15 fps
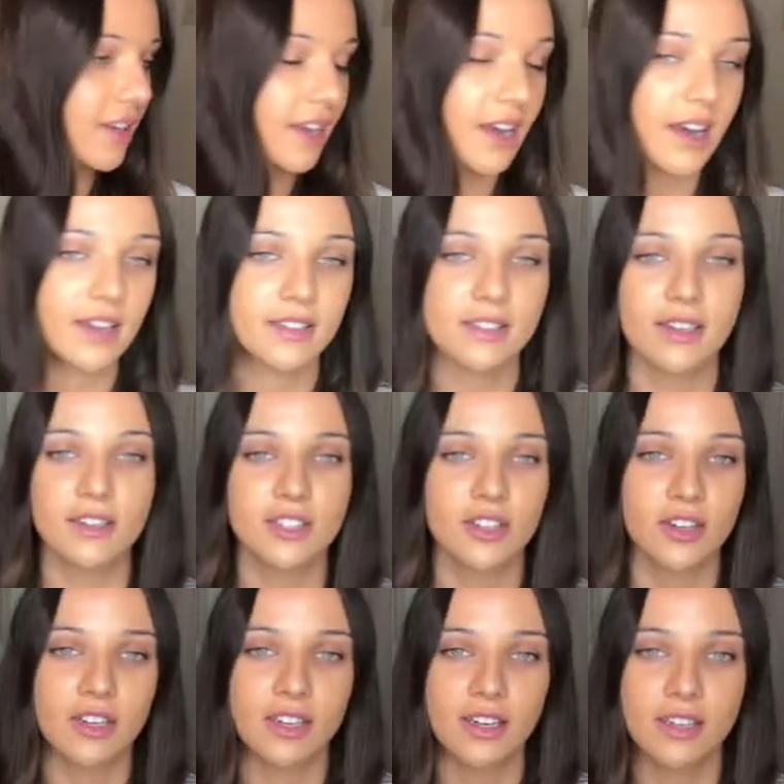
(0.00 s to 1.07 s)
It has
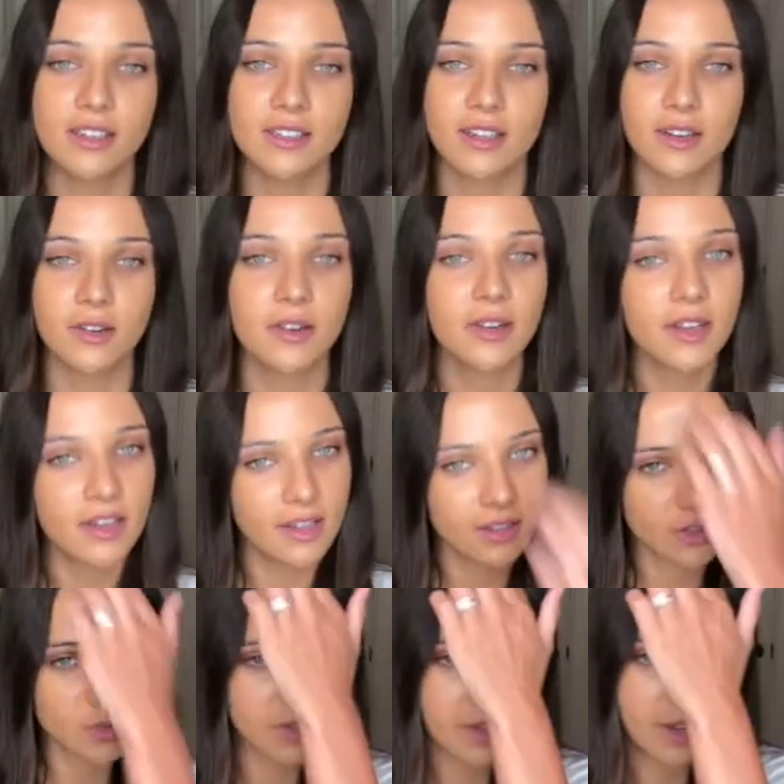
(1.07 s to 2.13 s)
sunscreen in it, so
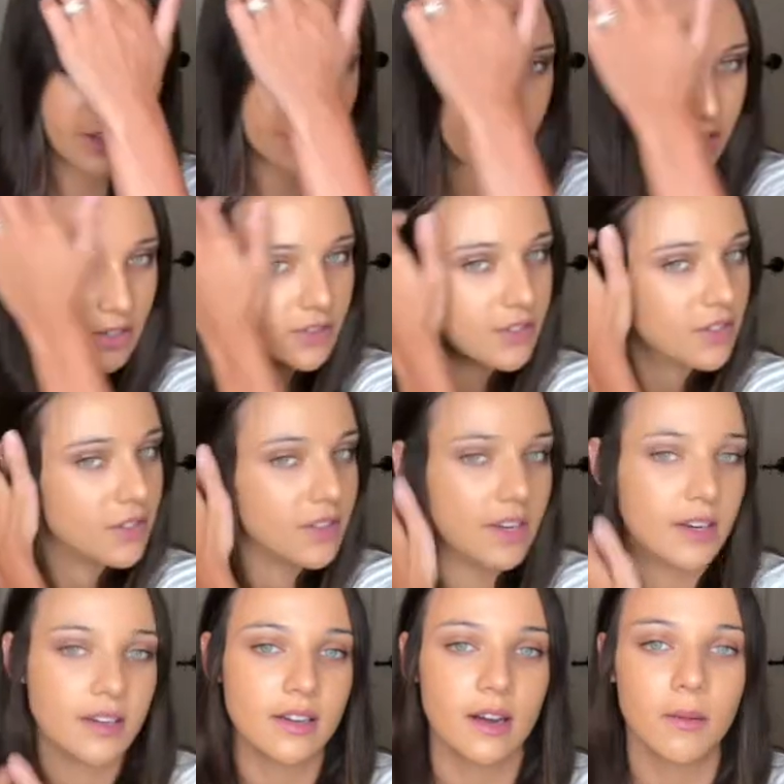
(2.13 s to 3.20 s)
it's really good to use during the
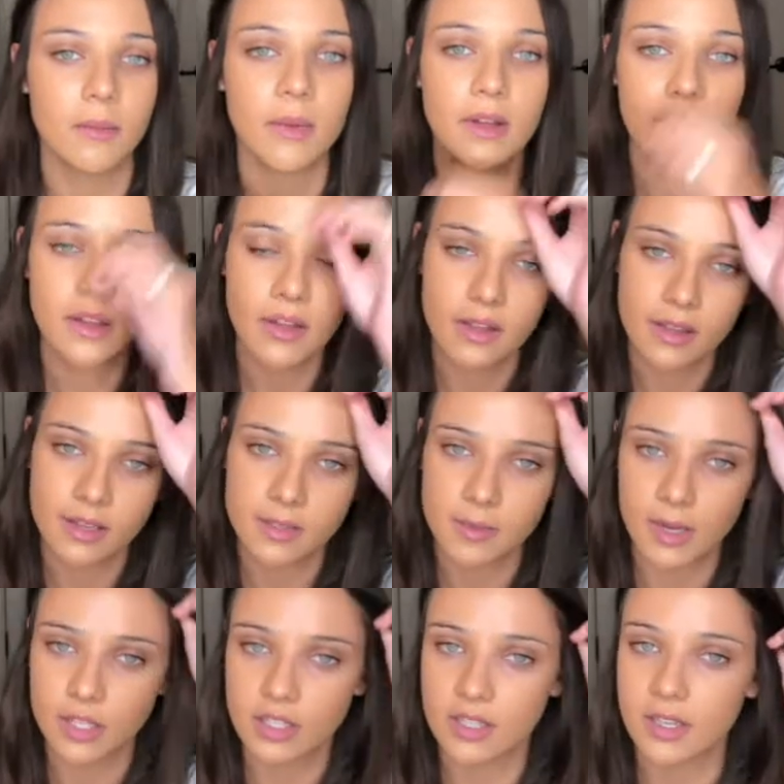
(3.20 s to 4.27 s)
daytime,
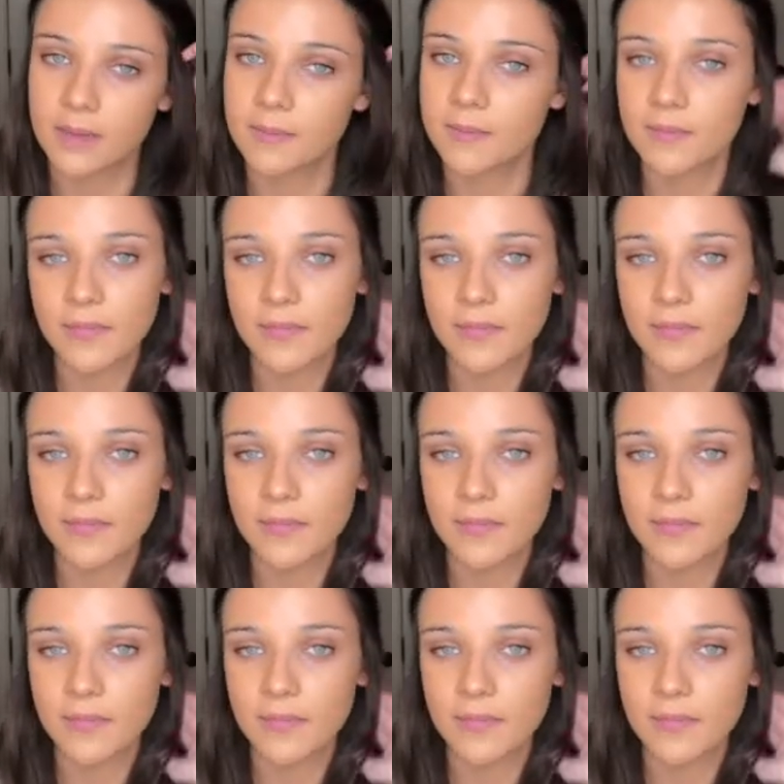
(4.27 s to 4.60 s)
especially.